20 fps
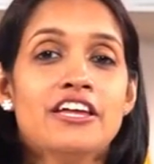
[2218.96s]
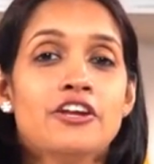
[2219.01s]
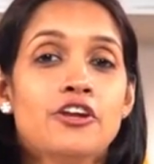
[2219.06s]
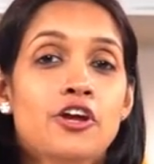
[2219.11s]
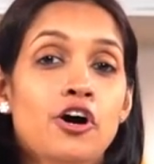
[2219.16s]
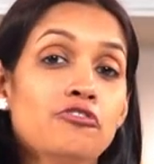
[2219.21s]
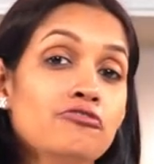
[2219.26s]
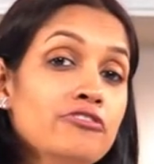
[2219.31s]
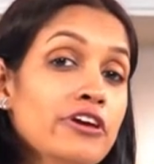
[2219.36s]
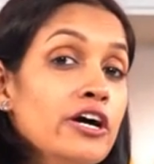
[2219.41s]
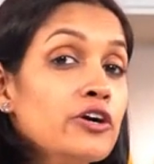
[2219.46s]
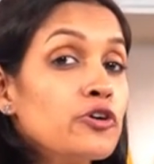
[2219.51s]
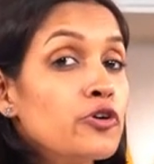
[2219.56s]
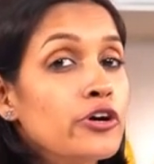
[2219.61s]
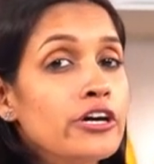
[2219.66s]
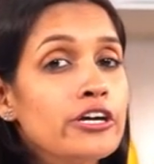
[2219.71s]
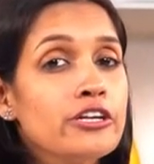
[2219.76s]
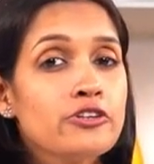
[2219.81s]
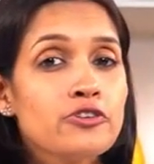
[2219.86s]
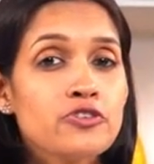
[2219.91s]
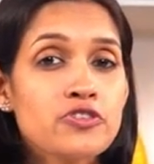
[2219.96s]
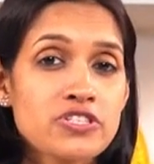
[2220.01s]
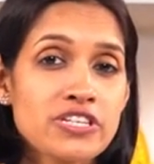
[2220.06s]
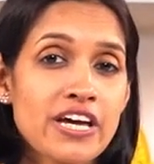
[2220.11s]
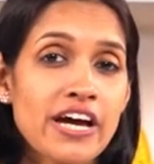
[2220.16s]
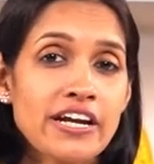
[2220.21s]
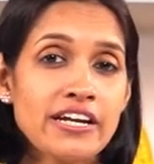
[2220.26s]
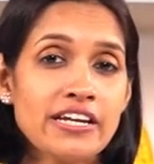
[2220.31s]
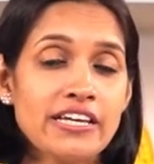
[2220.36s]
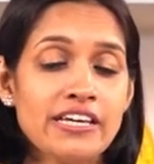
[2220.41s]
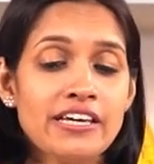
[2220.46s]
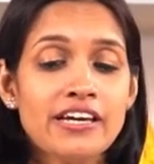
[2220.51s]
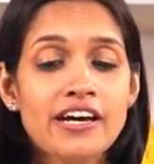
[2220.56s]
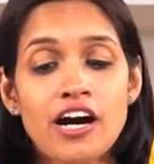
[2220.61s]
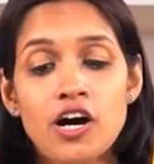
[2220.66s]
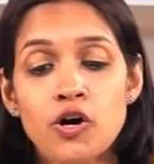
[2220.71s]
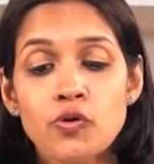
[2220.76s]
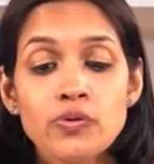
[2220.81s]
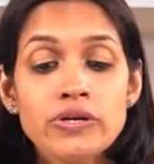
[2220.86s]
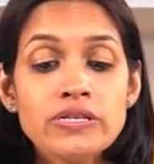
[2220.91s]
Now we are going to study
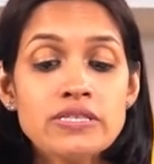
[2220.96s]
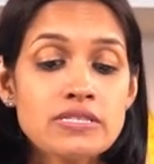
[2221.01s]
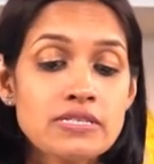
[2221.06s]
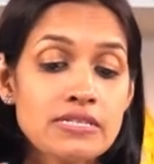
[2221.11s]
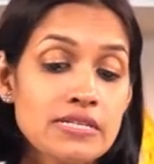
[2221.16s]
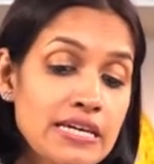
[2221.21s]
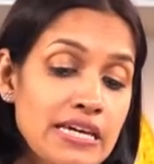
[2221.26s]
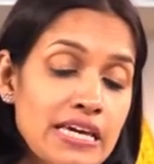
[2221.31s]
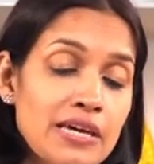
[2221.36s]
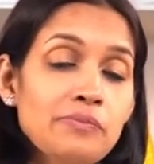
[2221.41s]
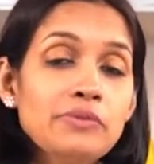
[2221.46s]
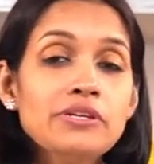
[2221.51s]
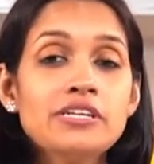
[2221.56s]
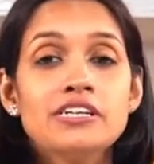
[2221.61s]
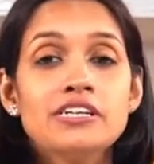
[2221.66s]
how a steam